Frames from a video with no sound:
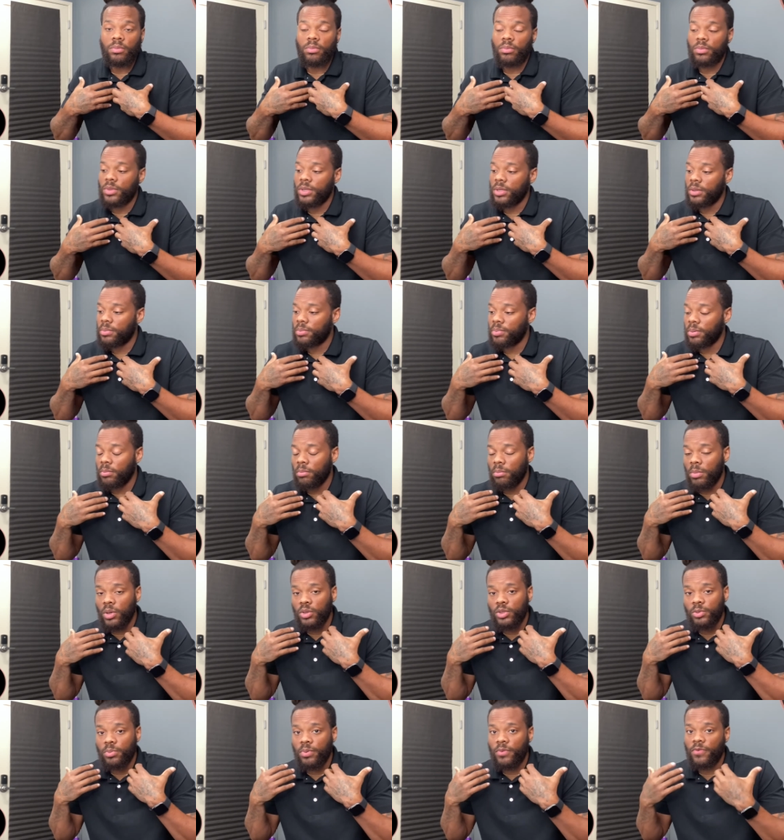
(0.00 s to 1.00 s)
the
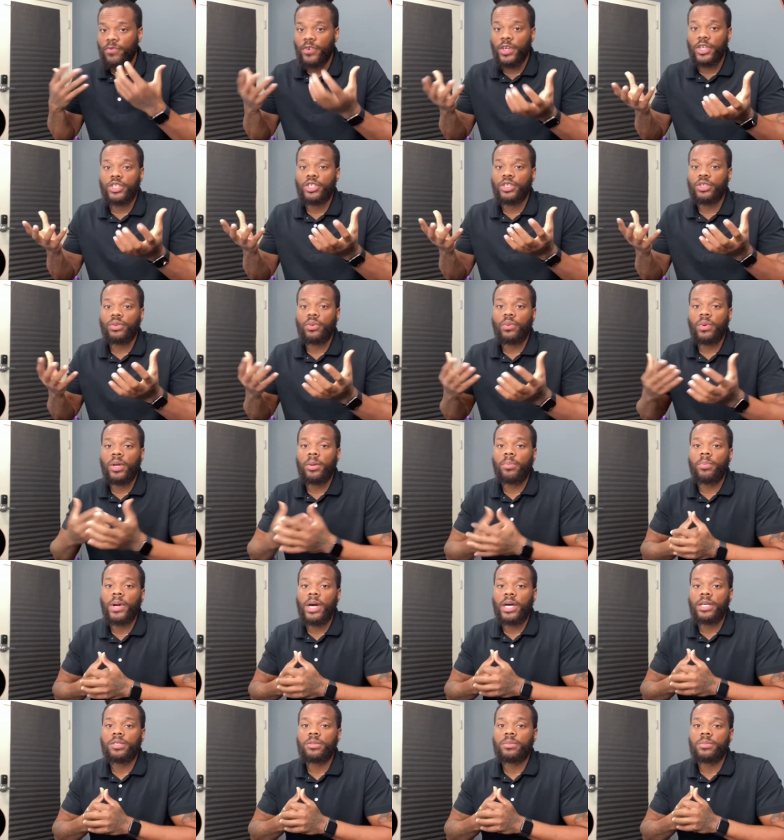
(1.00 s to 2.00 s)
most professional way
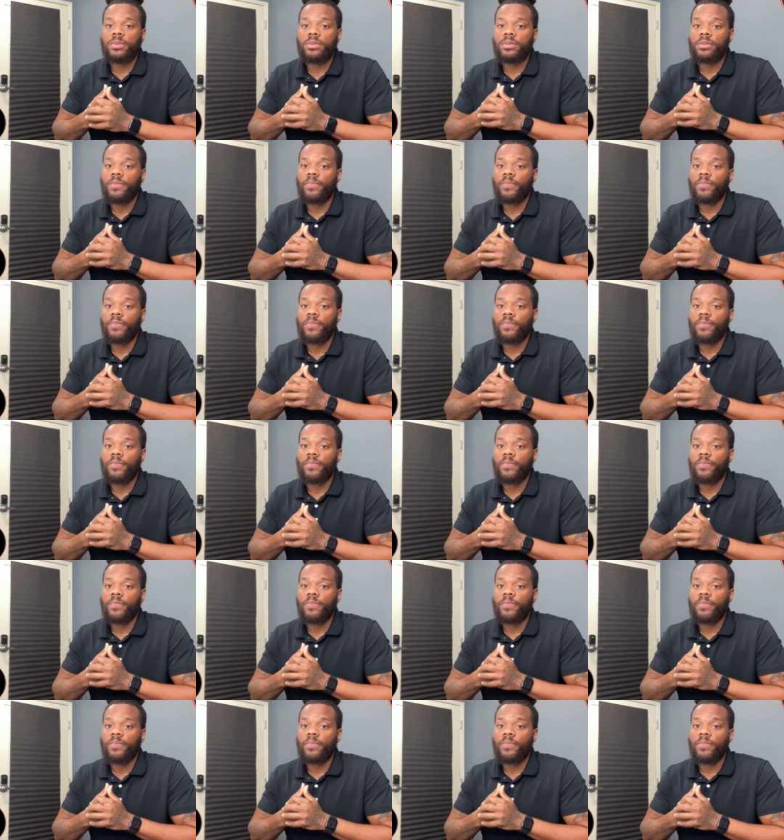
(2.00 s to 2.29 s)
possible.